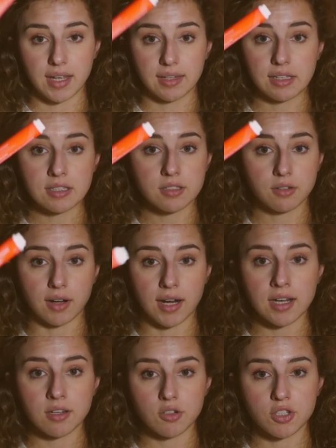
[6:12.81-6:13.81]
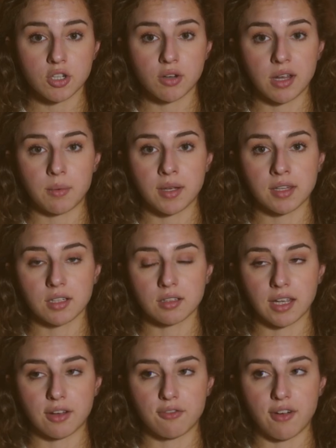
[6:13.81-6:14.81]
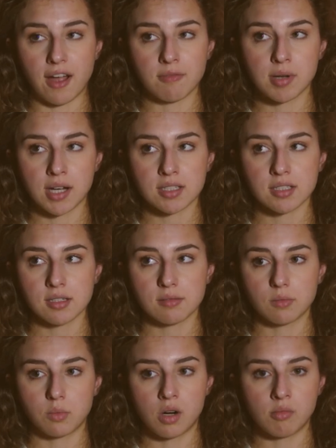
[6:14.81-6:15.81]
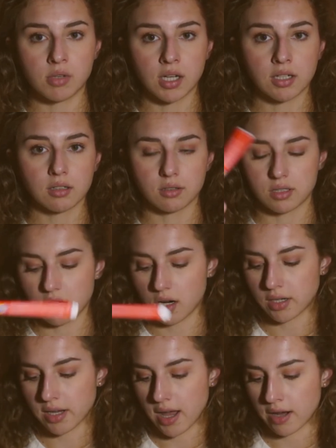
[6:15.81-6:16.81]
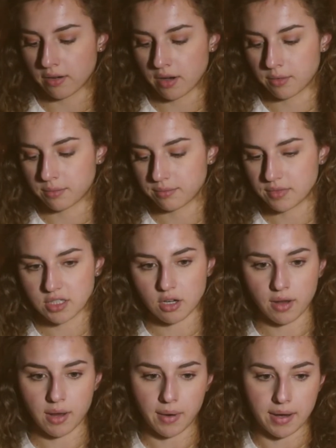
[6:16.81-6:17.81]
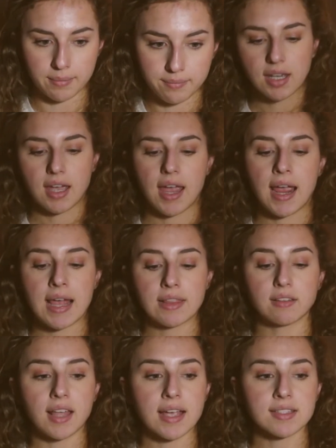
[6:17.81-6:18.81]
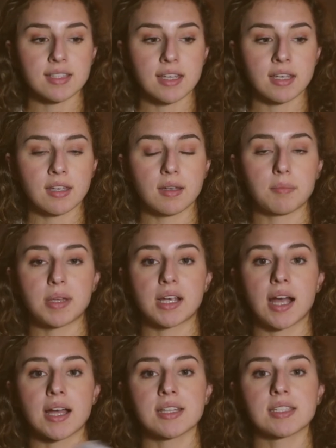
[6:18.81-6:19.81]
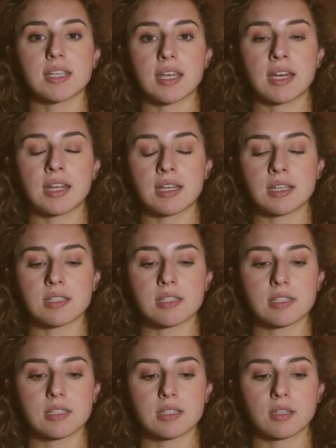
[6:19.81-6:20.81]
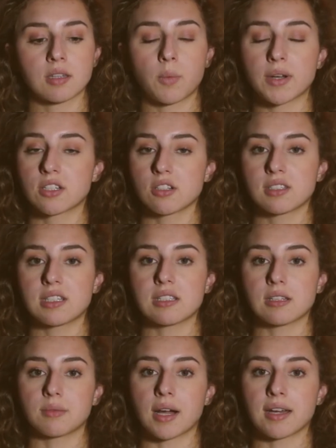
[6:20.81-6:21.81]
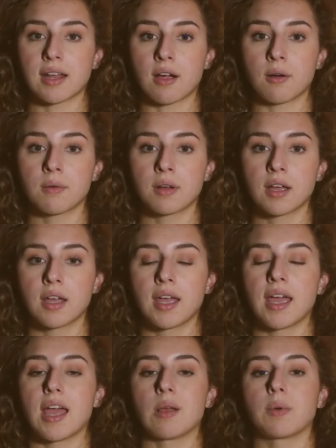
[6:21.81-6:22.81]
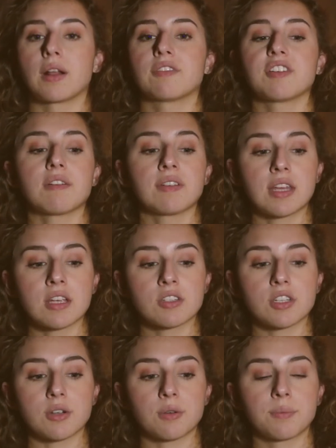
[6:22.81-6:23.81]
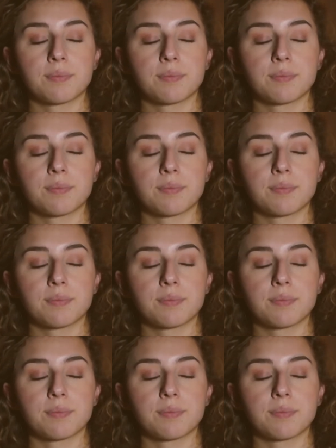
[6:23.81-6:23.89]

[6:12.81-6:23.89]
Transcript: this is great. You should go get one. They're like $5 at Walmart or Target. I don't know. Just go get one. And the last thing, because it is the winter season right now, and whenever you have an issue,